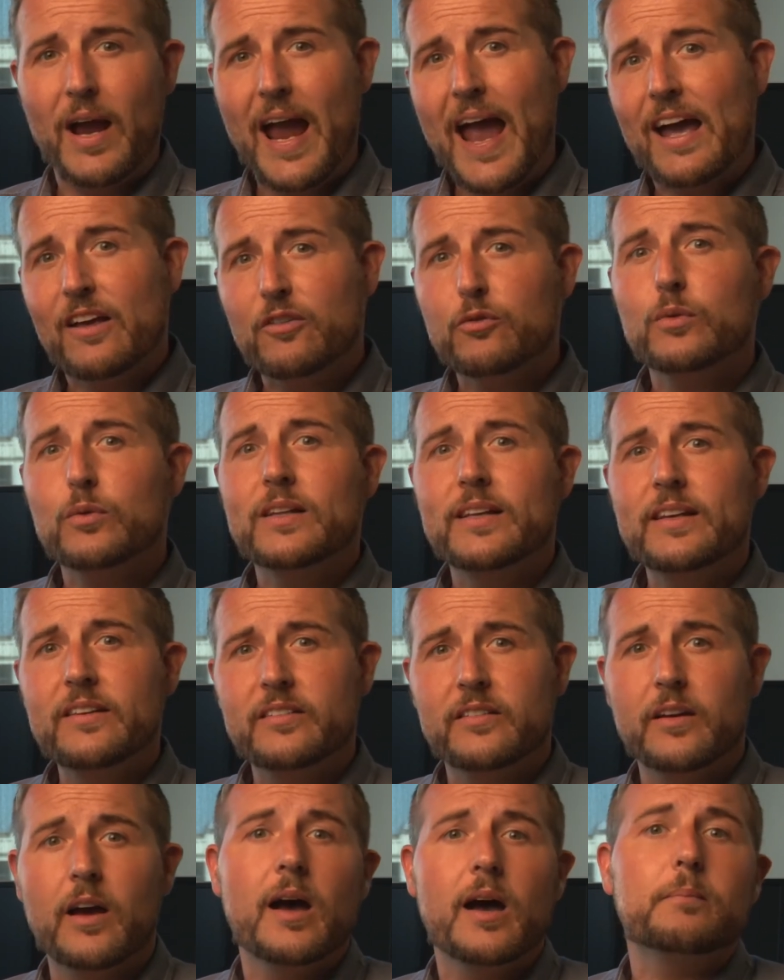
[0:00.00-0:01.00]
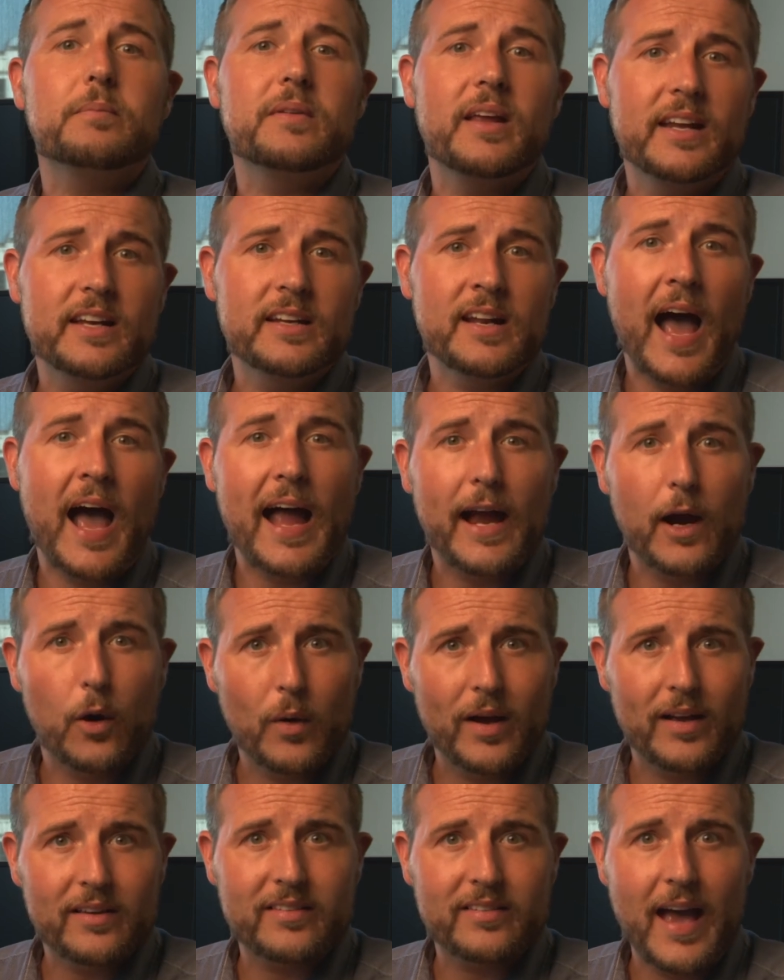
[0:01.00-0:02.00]
has released an updated
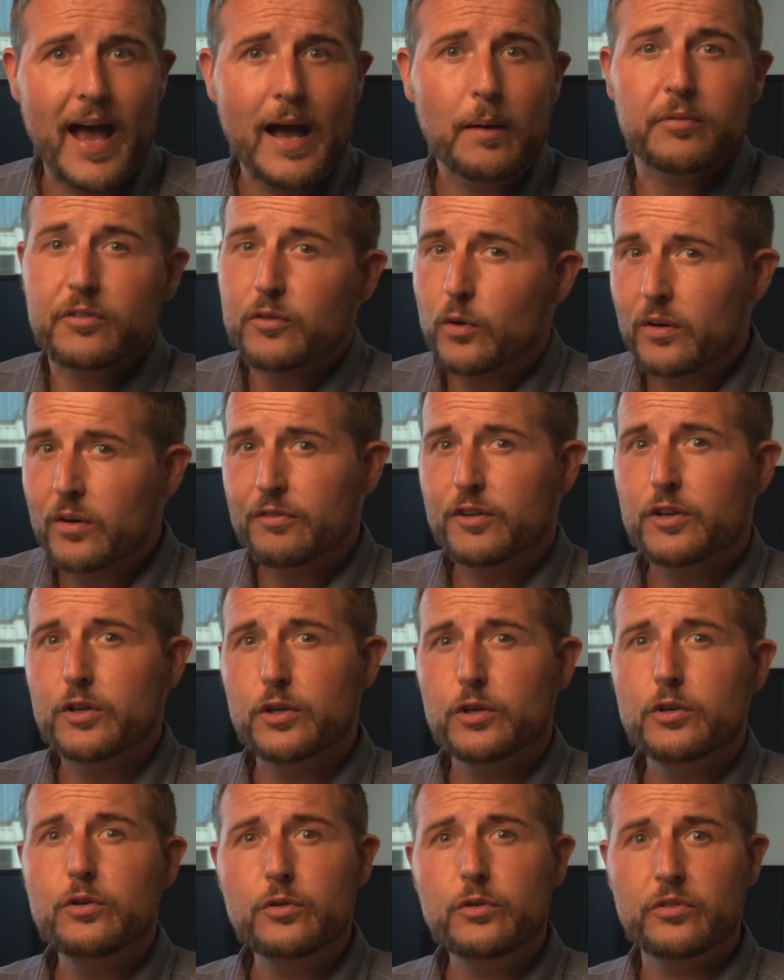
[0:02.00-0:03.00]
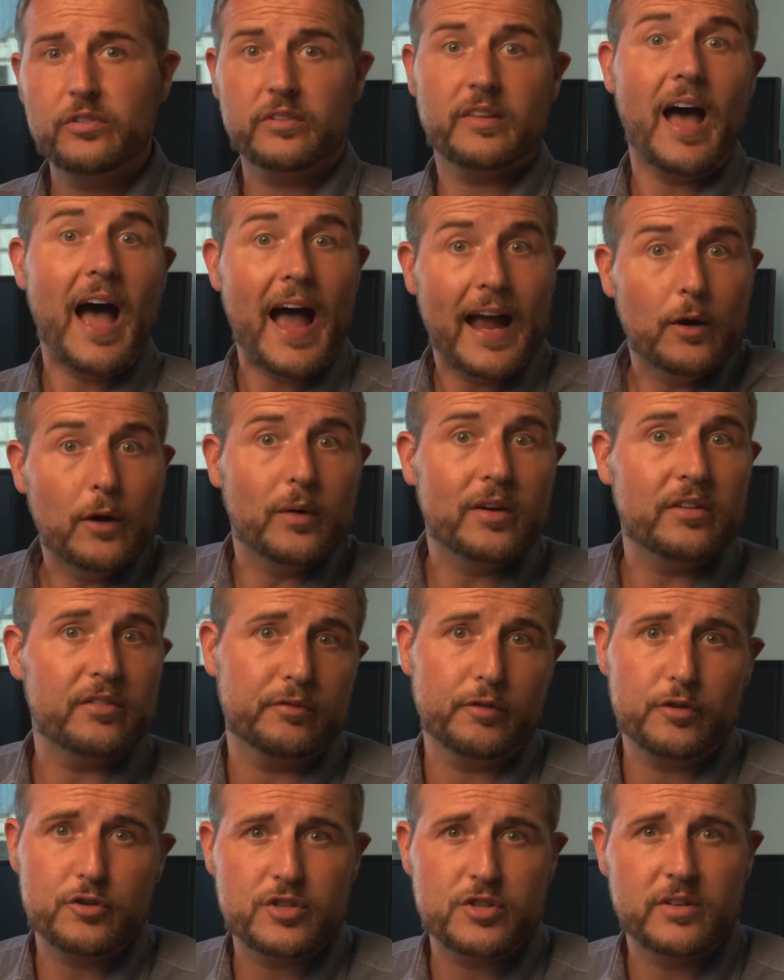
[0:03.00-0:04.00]
iOS app, so if you use the iOS
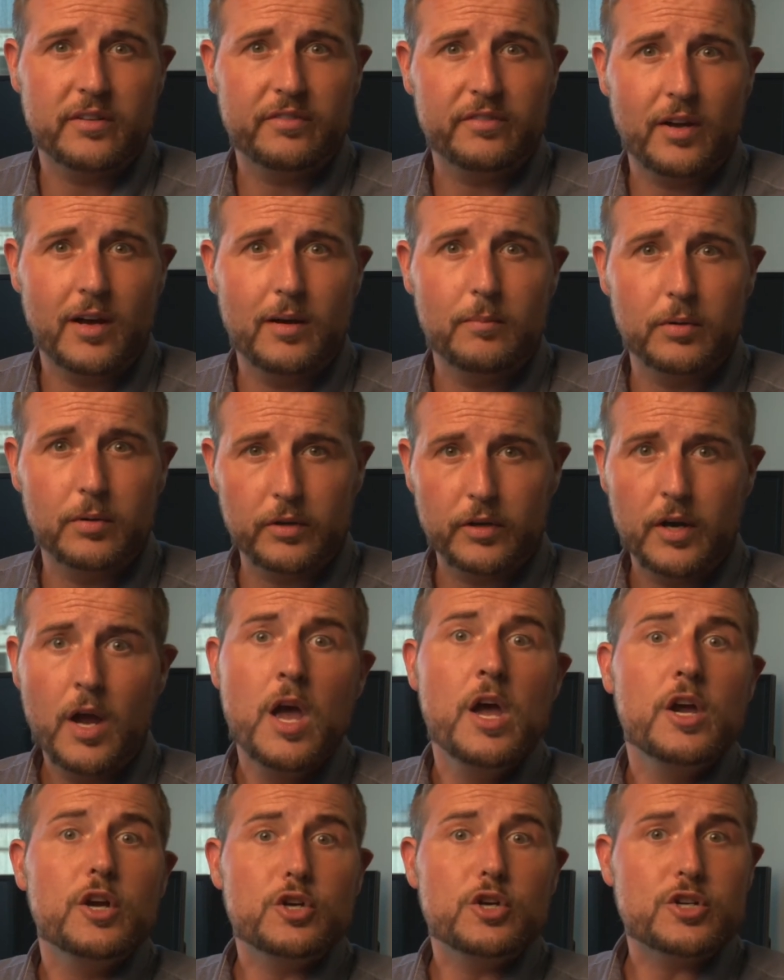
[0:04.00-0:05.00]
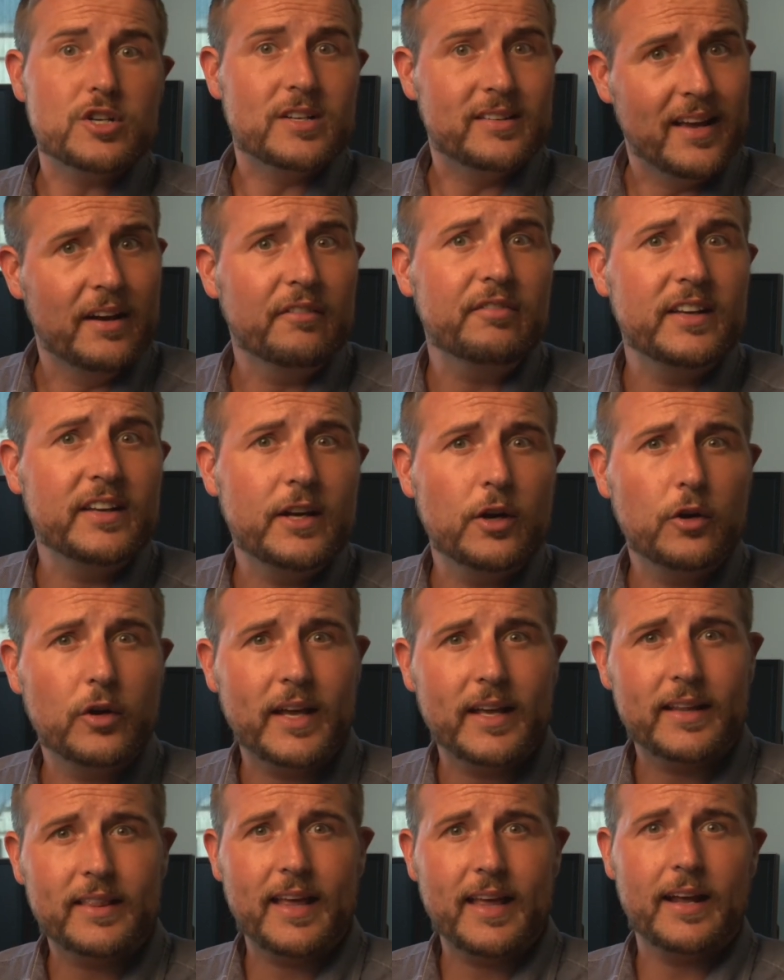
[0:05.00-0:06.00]
version of Tumblr, you should definitely go
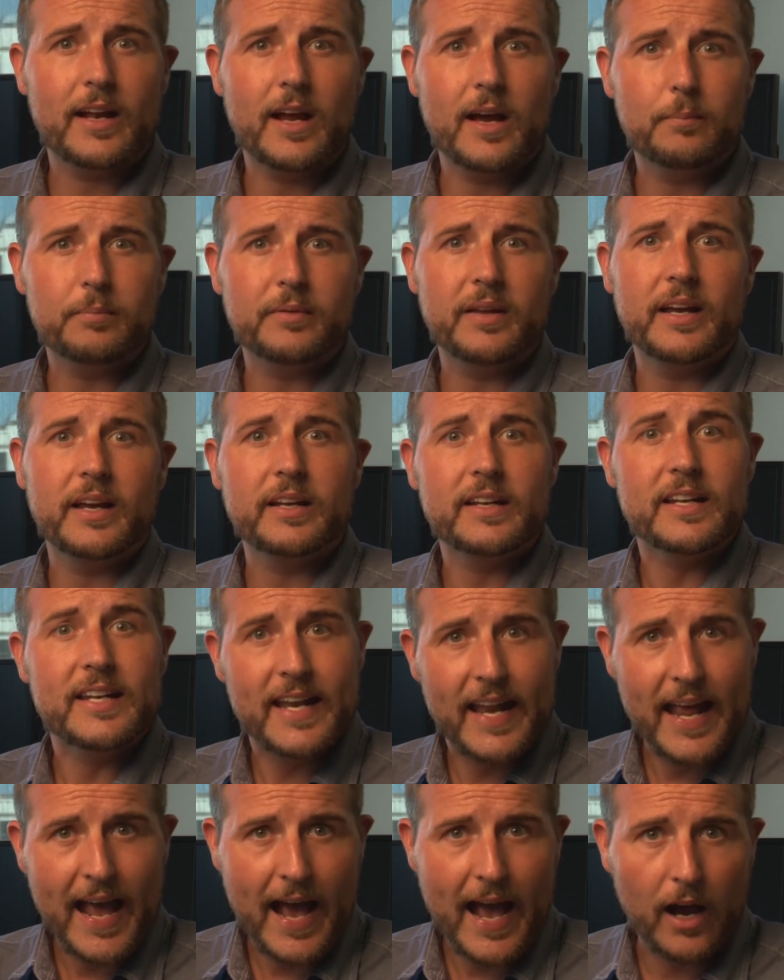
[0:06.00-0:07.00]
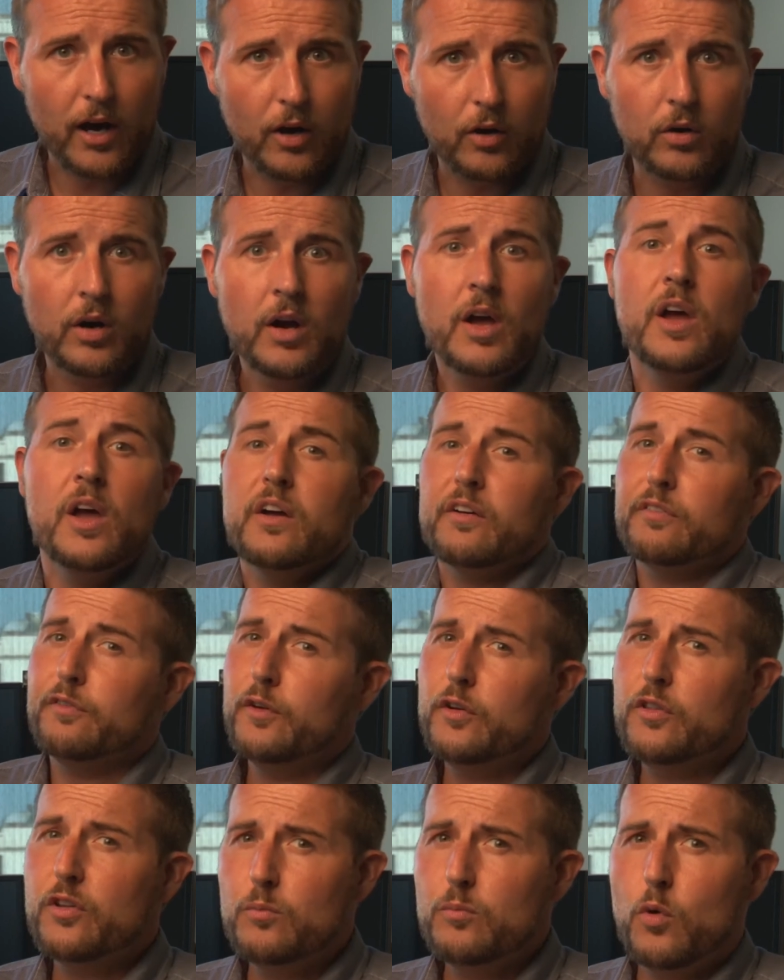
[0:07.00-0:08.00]
get that update now.
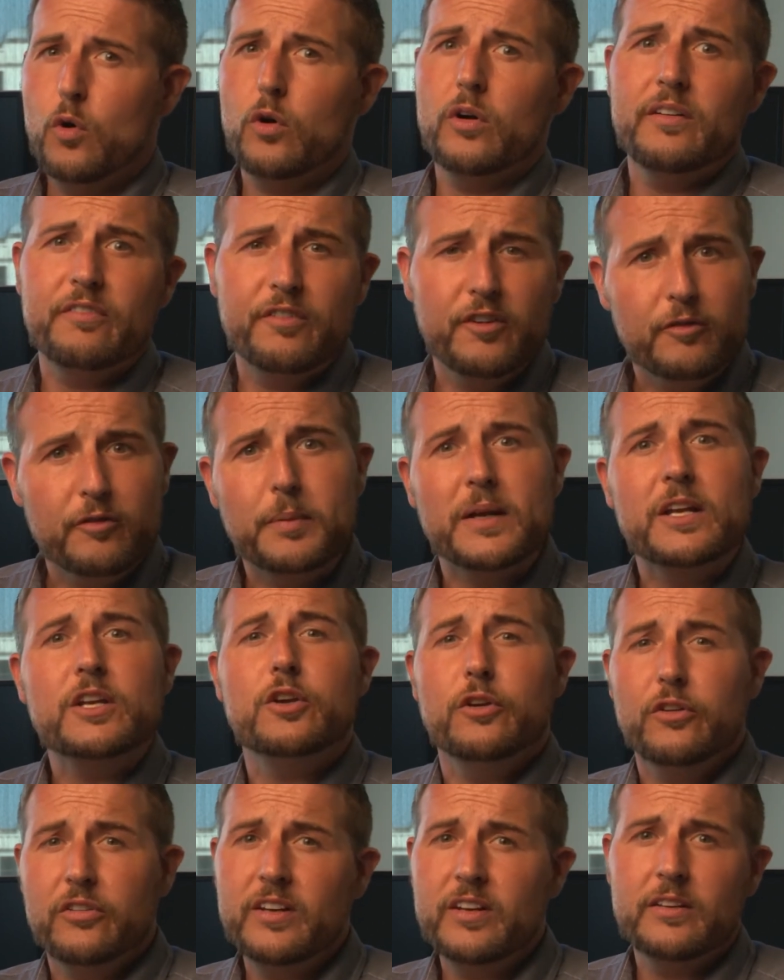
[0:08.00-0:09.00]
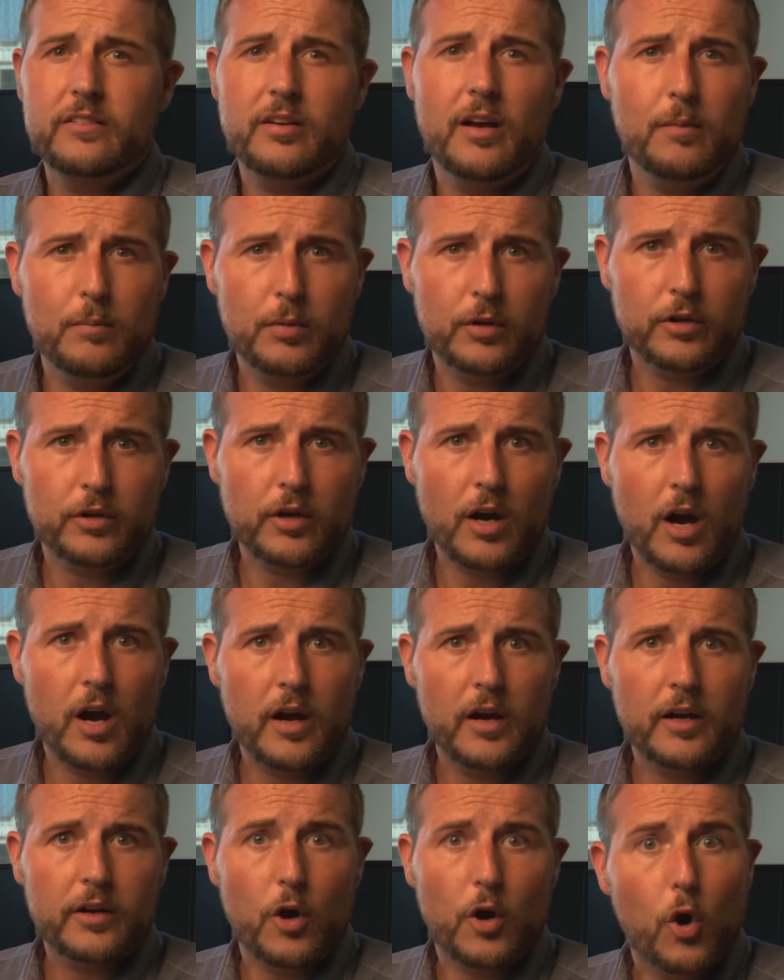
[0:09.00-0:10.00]
Furthermore, if you've been using Tumblr
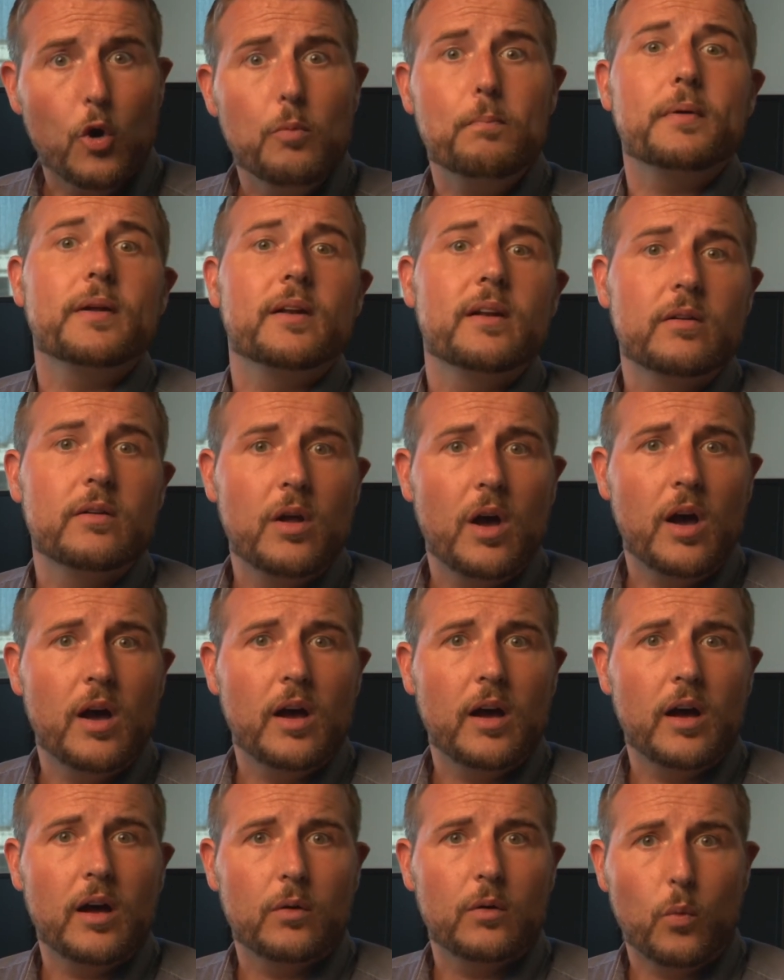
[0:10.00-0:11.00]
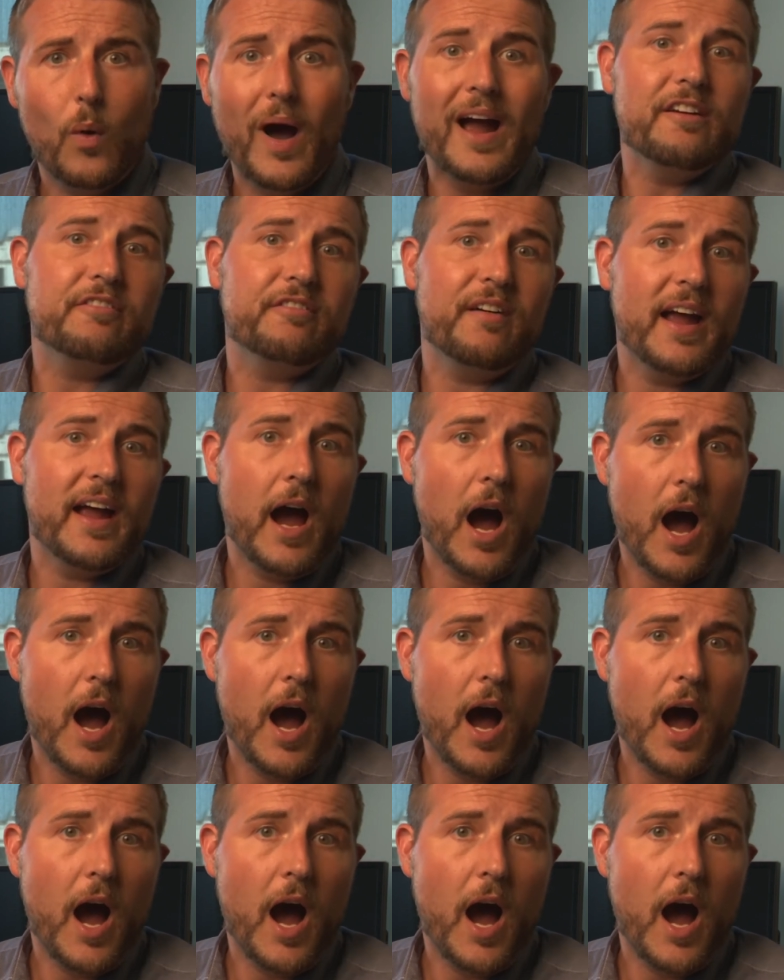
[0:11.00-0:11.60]
on open Wi-Fi